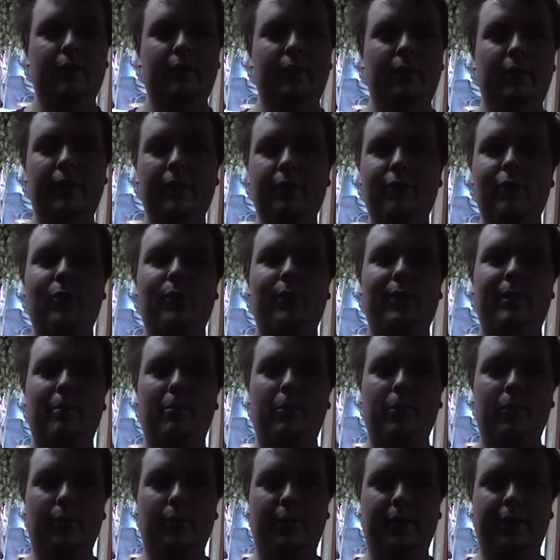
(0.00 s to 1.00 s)
Another
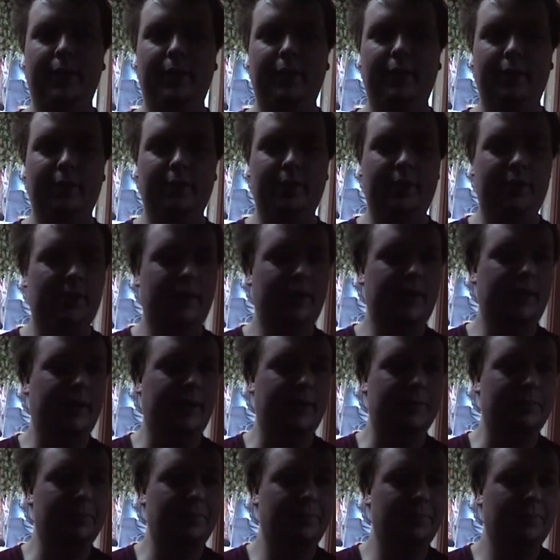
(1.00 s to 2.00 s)
reboot.
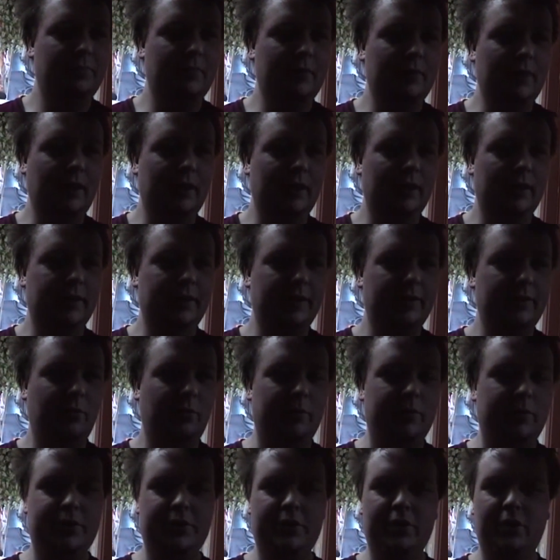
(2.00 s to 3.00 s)
Okay. This
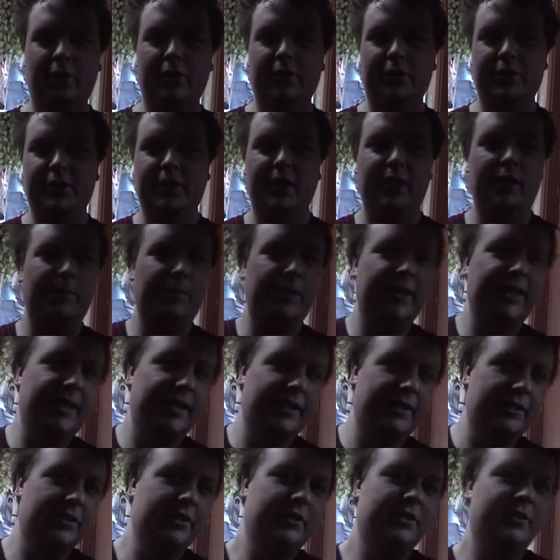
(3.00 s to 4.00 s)
one's starring Tom
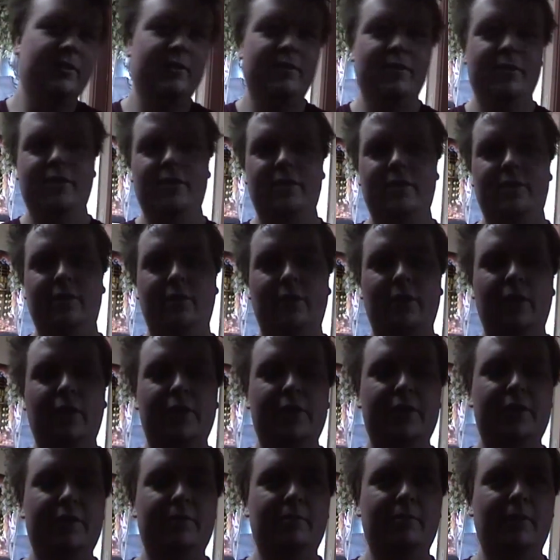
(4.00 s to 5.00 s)
Hanks. Oh,
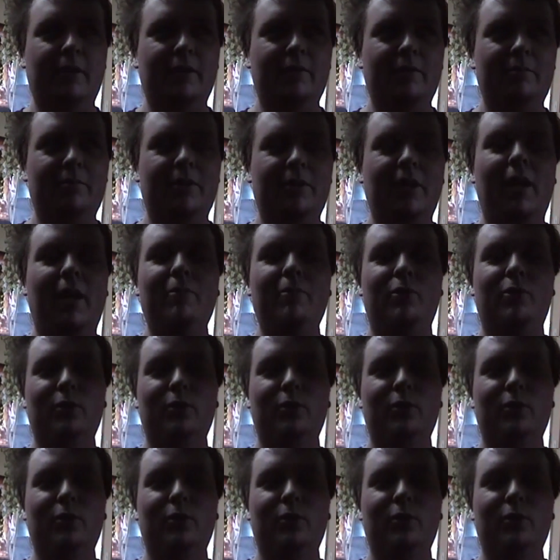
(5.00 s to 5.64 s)
no, Tom